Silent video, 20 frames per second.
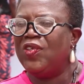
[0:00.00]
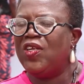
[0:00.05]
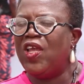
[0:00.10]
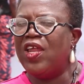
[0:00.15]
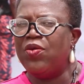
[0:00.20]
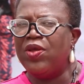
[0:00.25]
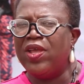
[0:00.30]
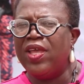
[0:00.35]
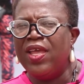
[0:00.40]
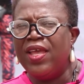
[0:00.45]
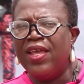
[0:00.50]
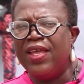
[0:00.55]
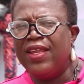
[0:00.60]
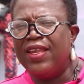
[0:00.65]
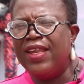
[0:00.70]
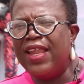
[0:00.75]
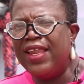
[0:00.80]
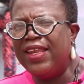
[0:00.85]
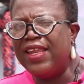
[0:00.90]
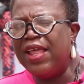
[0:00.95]
Anyway,
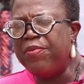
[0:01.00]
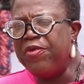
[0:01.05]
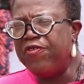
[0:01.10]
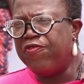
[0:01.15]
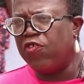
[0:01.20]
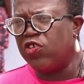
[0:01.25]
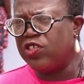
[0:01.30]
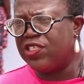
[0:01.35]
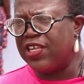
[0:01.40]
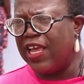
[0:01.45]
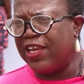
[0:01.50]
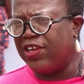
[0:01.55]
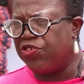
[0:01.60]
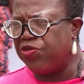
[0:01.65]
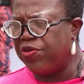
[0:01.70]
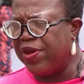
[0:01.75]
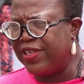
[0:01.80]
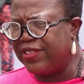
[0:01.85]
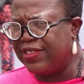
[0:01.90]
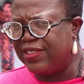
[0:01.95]
let me first
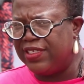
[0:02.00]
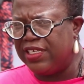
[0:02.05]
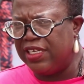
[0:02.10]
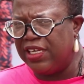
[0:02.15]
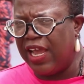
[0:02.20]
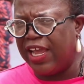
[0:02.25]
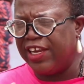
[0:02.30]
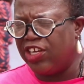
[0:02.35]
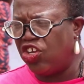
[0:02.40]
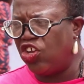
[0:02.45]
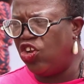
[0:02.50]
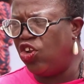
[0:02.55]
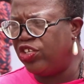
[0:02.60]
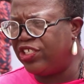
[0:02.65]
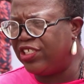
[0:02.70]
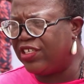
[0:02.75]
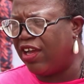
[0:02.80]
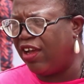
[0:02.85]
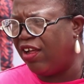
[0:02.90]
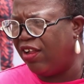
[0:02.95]
address the
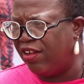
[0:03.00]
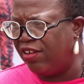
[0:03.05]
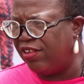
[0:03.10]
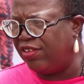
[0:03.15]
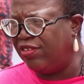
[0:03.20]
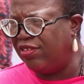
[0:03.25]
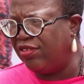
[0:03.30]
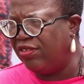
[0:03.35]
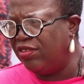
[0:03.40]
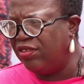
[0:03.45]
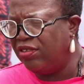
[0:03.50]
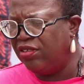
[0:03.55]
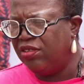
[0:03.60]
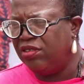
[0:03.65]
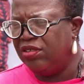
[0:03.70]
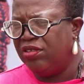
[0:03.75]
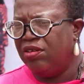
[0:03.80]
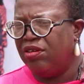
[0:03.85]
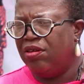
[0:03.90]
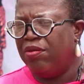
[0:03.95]
ideological
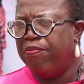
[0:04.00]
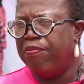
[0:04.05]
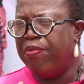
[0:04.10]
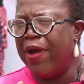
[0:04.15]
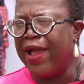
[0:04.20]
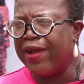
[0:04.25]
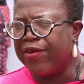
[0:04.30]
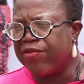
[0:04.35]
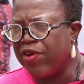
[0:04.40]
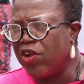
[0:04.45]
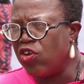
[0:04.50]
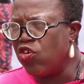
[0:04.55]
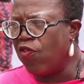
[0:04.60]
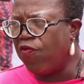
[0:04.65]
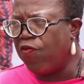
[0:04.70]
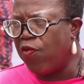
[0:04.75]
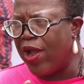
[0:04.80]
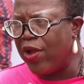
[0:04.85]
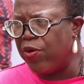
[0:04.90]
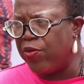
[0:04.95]
background
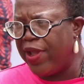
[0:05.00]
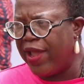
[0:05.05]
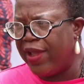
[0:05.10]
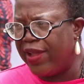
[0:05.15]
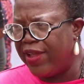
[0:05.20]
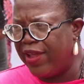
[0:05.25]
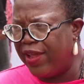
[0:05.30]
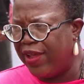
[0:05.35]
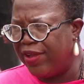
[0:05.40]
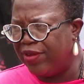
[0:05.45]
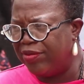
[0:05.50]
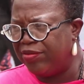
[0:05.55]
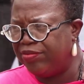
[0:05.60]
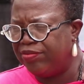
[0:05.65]
of why we are here.